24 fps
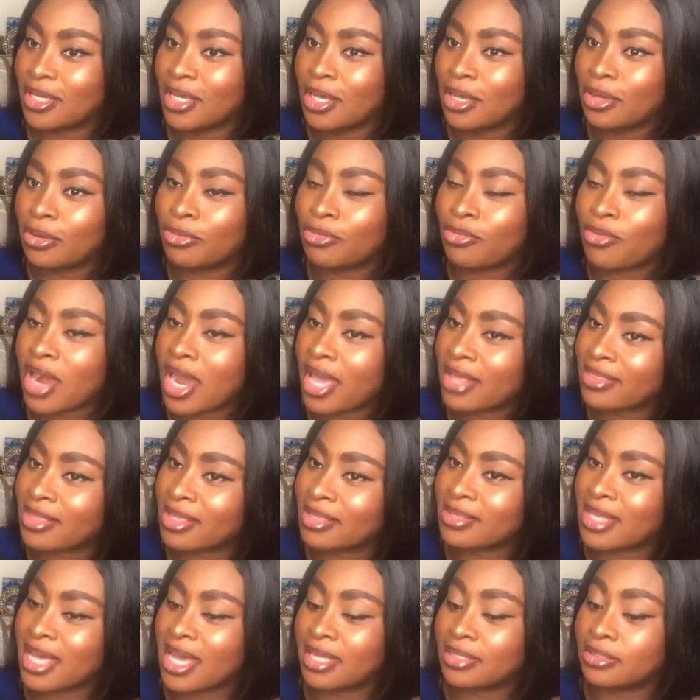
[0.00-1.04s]
rather
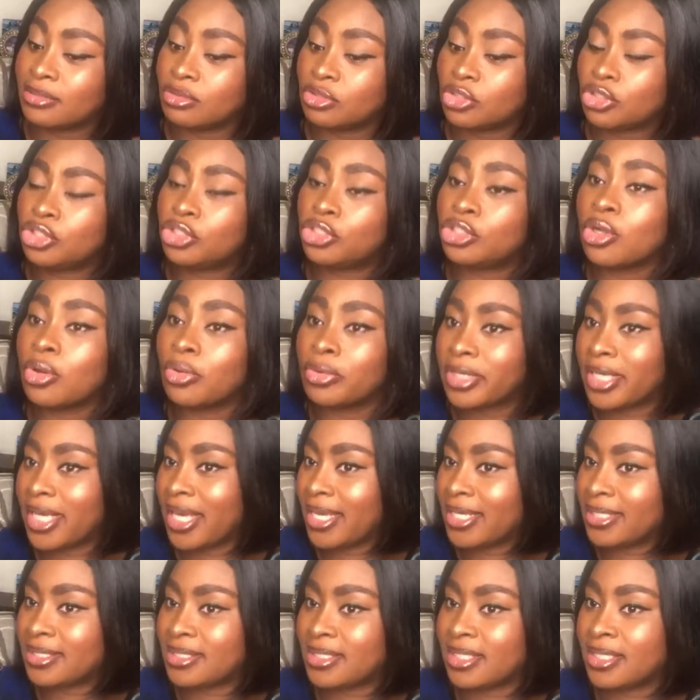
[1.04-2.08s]
than
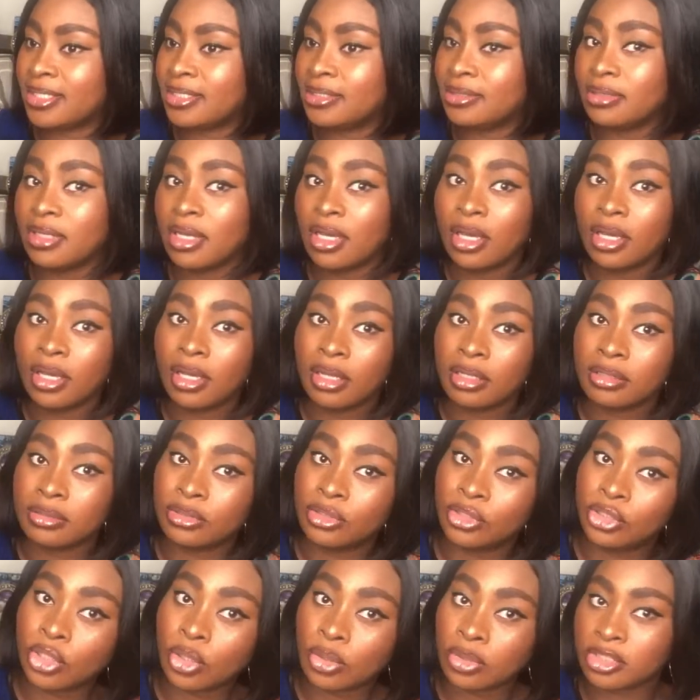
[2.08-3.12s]
showcasing
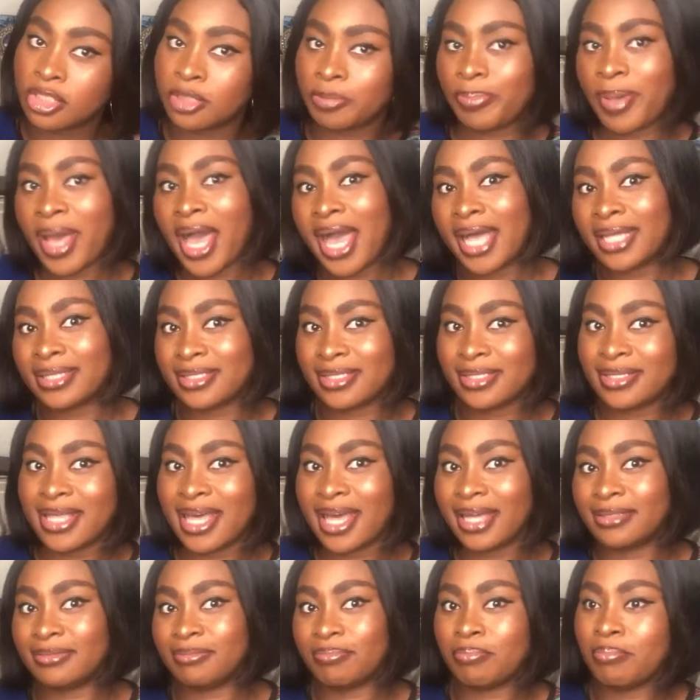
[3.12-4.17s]
those parts
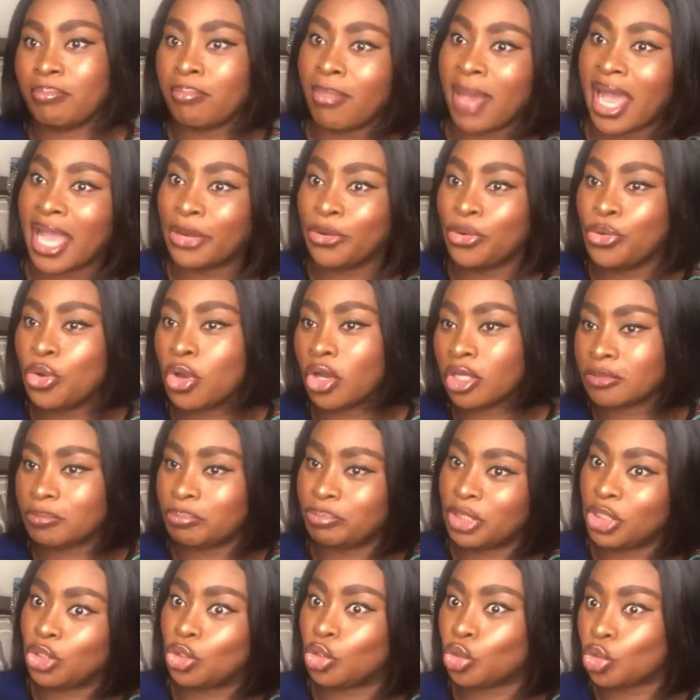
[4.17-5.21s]
that might not be
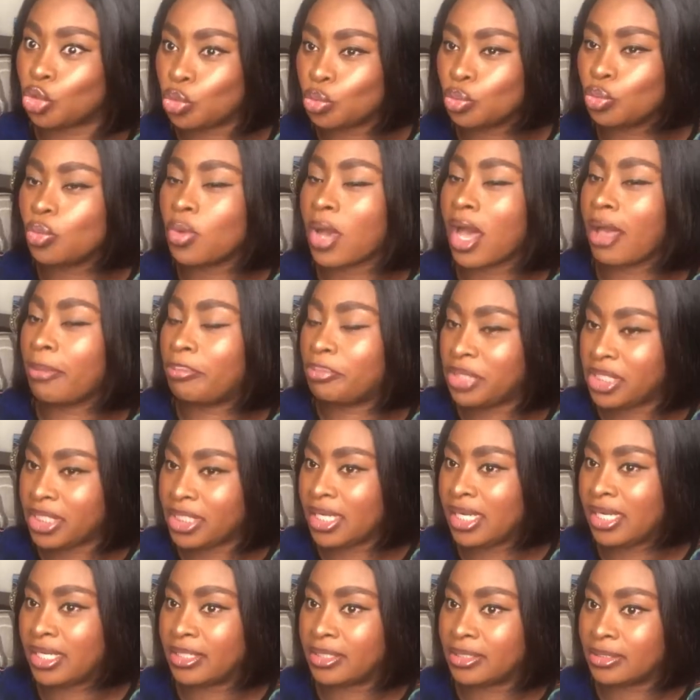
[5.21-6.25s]
too
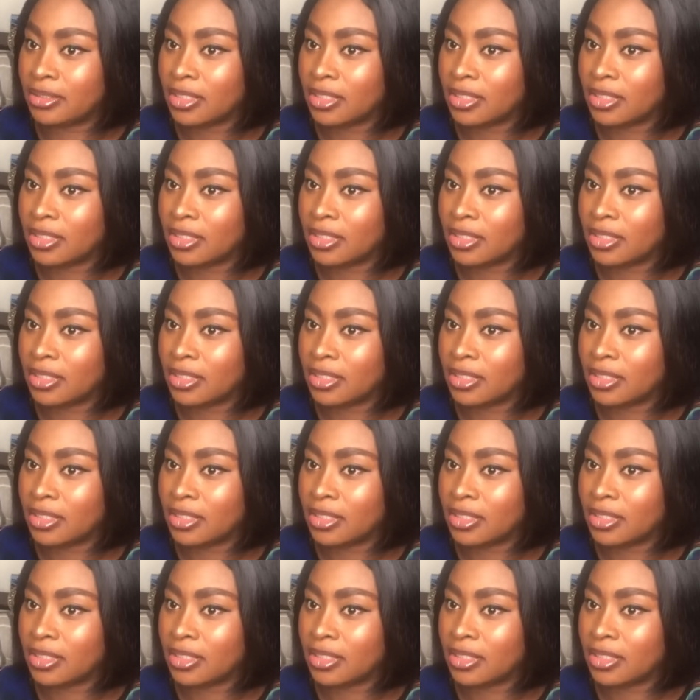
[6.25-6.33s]
appealing.